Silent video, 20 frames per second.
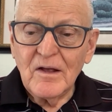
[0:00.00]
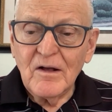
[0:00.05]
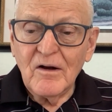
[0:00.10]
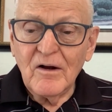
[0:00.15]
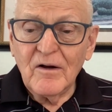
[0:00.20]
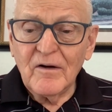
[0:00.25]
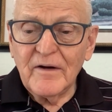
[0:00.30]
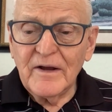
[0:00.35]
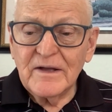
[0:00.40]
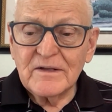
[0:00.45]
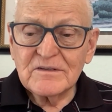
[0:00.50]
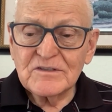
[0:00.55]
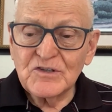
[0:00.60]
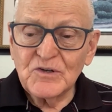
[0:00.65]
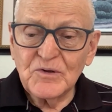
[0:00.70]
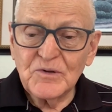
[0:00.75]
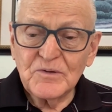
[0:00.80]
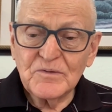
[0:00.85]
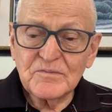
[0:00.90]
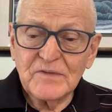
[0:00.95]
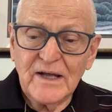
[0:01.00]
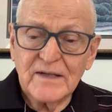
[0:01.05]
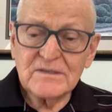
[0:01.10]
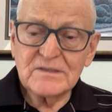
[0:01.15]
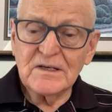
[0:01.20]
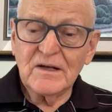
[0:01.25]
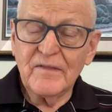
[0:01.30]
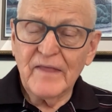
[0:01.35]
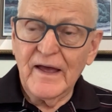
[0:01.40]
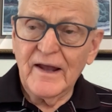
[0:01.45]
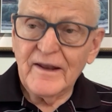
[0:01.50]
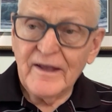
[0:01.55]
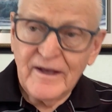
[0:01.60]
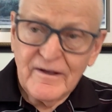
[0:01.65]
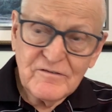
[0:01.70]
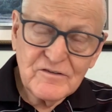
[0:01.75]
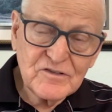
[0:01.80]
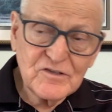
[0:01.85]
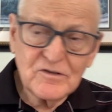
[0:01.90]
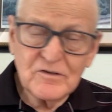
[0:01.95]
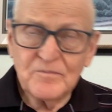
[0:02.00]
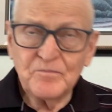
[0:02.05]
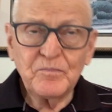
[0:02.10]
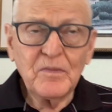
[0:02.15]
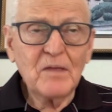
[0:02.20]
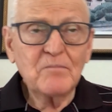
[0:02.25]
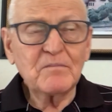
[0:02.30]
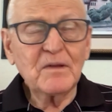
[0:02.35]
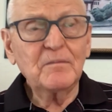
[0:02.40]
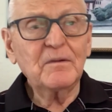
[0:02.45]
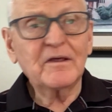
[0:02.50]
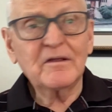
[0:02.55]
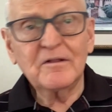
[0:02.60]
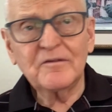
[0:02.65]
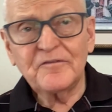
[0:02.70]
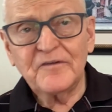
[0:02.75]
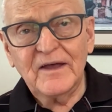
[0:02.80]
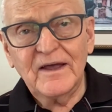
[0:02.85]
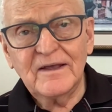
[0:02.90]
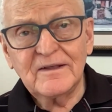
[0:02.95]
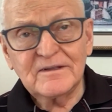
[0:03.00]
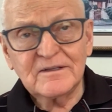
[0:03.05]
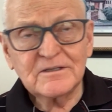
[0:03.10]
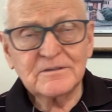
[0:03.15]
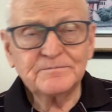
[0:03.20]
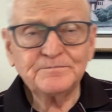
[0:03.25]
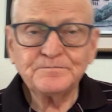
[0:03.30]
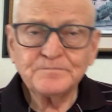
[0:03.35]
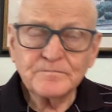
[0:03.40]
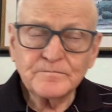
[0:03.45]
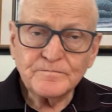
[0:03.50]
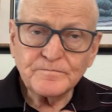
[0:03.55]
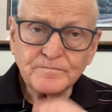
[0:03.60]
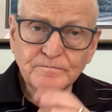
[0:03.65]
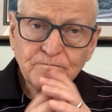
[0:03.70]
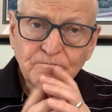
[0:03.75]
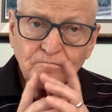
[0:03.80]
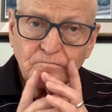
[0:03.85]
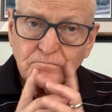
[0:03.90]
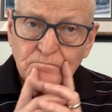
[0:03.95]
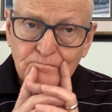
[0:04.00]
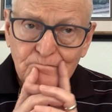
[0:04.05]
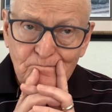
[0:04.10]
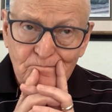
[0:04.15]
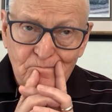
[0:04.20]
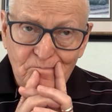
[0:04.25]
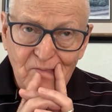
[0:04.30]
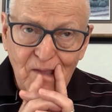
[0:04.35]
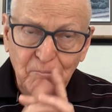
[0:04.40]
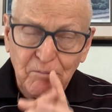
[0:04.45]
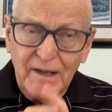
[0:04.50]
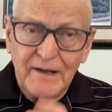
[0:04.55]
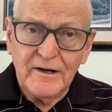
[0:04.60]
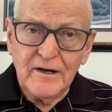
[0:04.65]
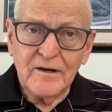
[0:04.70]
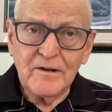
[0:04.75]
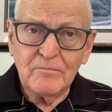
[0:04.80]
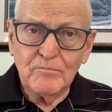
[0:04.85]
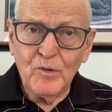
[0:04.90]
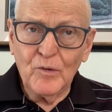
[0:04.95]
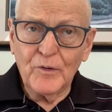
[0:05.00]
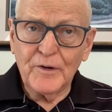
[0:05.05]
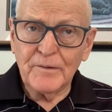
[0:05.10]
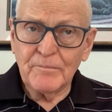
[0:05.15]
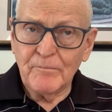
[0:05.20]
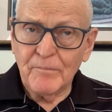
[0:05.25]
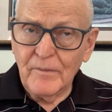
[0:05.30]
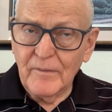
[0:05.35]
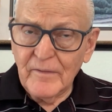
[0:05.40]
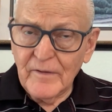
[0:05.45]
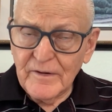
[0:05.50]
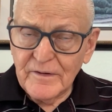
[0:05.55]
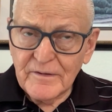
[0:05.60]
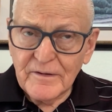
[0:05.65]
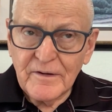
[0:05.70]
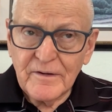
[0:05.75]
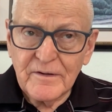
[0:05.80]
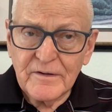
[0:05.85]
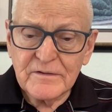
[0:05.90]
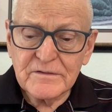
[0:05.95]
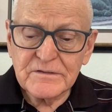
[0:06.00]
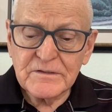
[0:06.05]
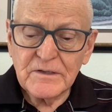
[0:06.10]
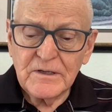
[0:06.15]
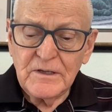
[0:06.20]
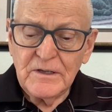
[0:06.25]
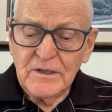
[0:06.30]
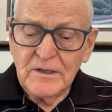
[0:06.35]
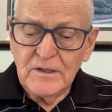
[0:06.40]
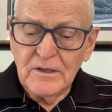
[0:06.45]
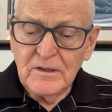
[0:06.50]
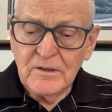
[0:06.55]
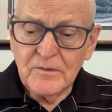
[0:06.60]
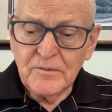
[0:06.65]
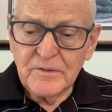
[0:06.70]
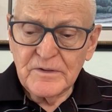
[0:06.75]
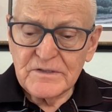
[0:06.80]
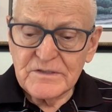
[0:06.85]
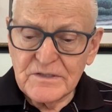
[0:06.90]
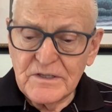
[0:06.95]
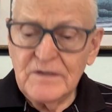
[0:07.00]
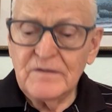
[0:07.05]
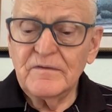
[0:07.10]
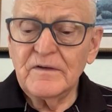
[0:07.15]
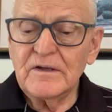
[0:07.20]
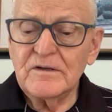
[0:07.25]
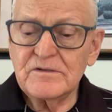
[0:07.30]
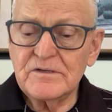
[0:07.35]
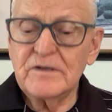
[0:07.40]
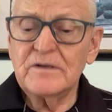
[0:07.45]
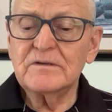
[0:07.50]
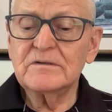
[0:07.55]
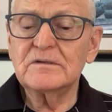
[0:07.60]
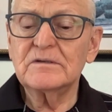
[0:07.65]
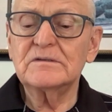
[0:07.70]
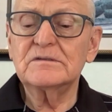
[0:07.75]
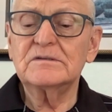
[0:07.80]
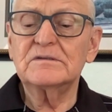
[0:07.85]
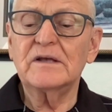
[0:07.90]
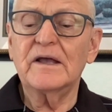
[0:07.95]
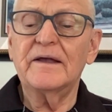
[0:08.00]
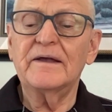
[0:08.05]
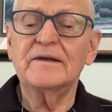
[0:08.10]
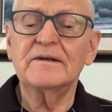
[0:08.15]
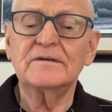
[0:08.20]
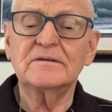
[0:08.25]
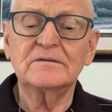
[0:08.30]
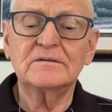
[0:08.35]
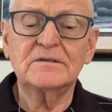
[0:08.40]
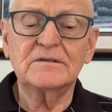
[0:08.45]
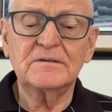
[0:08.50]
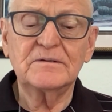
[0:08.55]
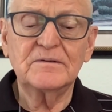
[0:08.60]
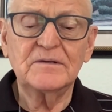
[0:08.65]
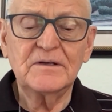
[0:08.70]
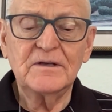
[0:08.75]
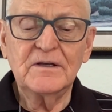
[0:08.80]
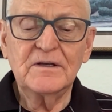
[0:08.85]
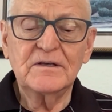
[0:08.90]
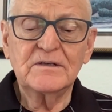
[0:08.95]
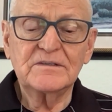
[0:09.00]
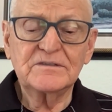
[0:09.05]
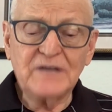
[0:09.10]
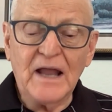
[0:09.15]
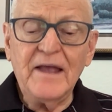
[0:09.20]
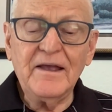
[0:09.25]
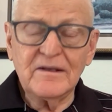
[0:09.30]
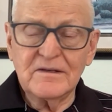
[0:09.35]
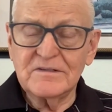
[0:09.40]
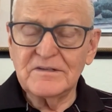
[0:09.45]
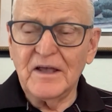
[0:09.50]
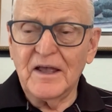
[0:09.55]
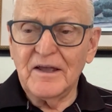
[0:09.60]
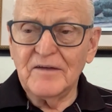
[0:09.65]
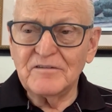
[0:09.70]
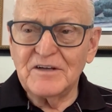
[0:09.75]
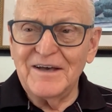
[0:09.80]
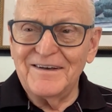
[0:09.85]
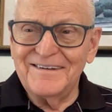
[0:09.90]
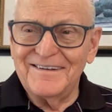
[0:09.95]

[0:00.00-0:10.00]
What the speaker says: All right, so that's how that happened. So biblical faith played an important part in us receiving Jesus and staying saved,